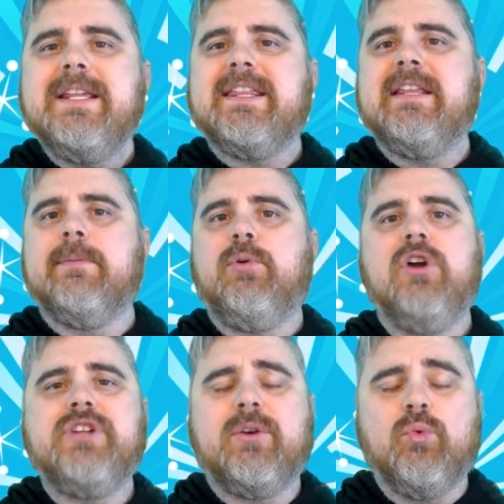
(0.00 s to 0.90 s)
thing the
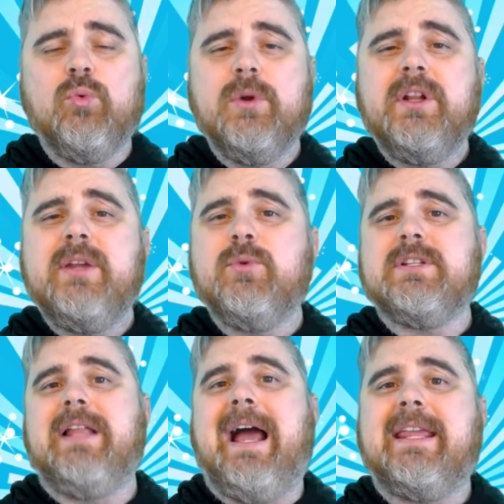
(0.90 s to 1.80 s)
project really was
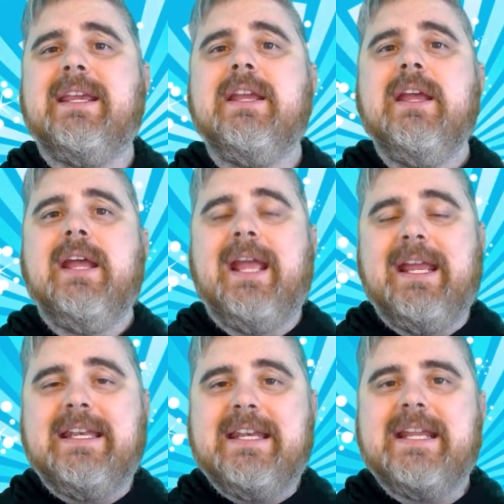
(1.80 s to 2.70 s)
lacking
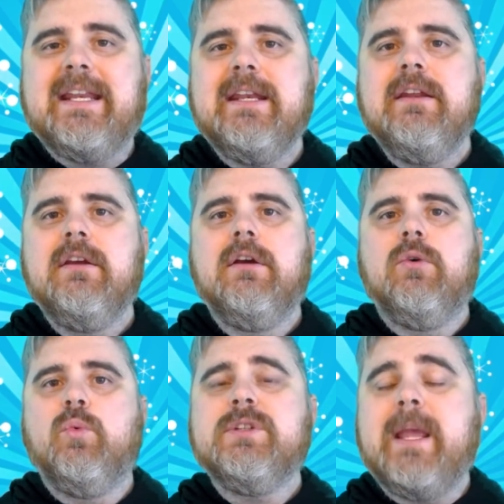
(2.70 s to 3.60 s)
and needed
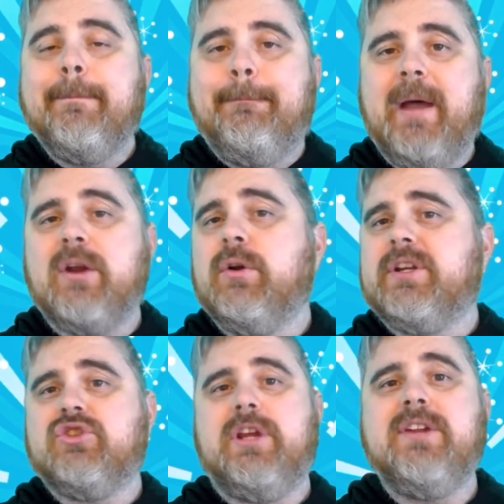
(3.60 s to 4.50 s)
was a better
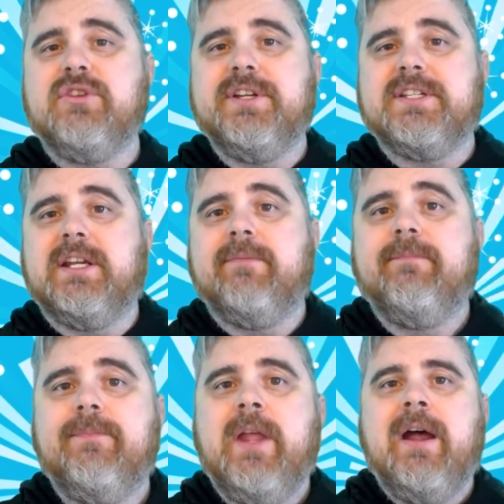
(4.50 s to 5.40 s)
exchange listing.
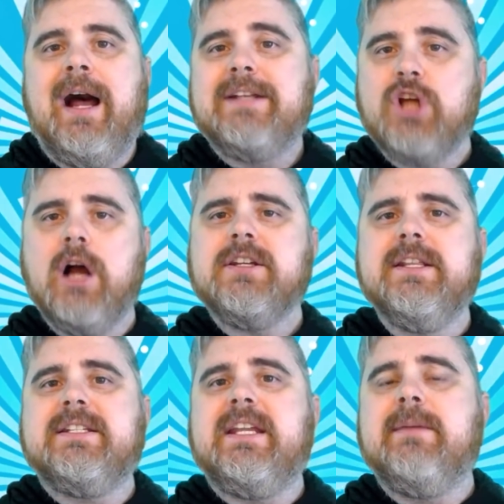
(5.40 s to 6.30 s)
I talked to
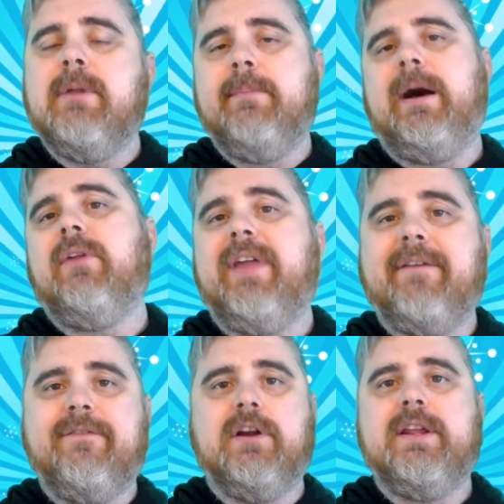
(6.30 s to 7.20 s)
the team about
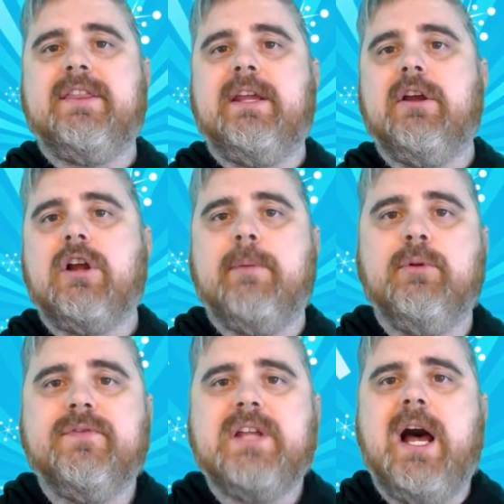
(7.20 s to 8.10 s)
that very thing a
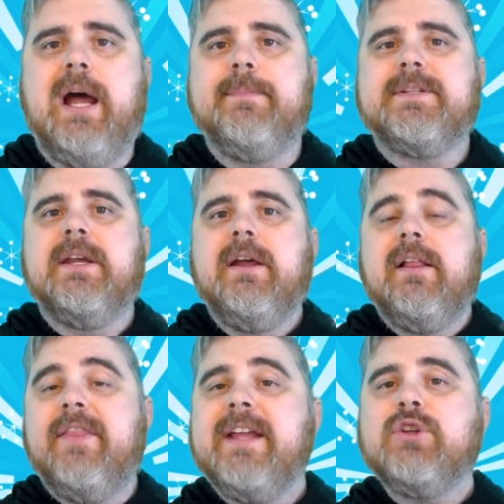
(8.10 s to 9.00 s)
couple of times.
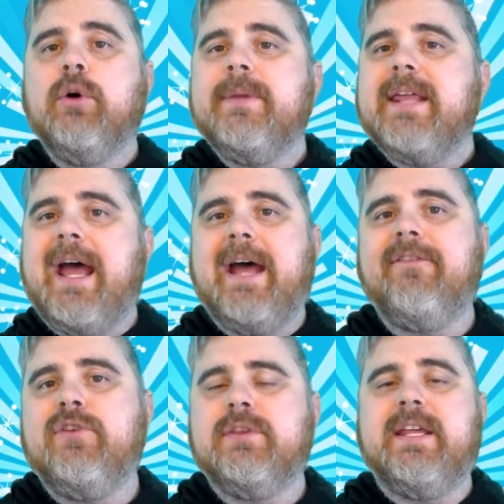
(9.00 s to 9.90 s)
They told me they had a
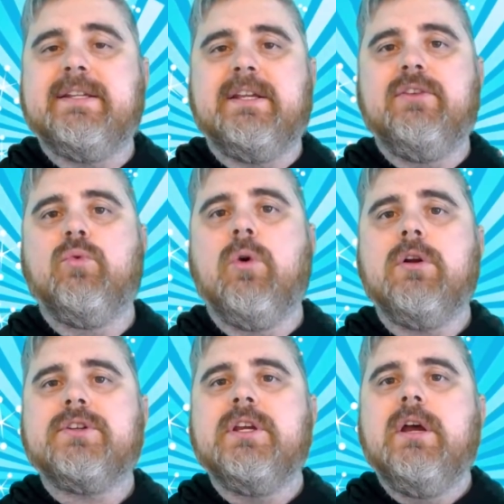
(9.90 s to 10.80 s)
few things in the
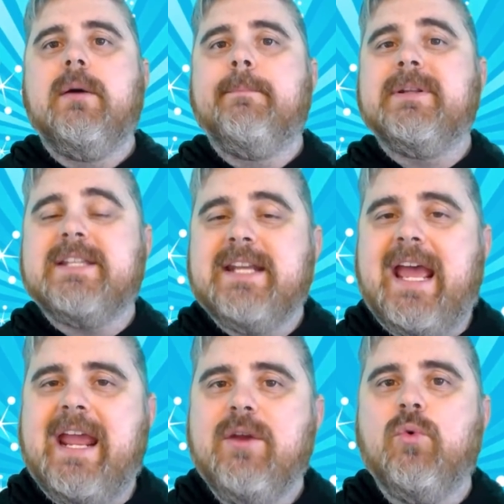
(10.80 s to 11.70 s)
works, but
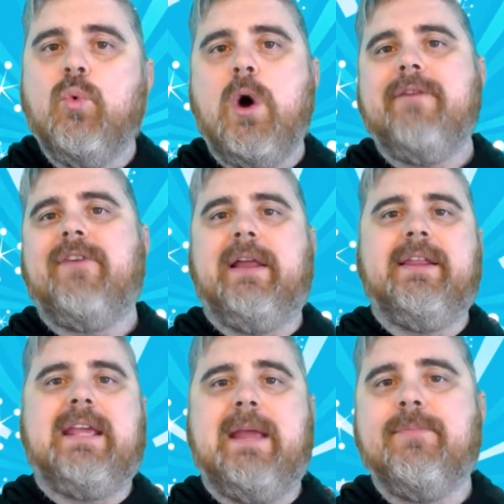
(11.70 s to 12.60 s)
today, one finally came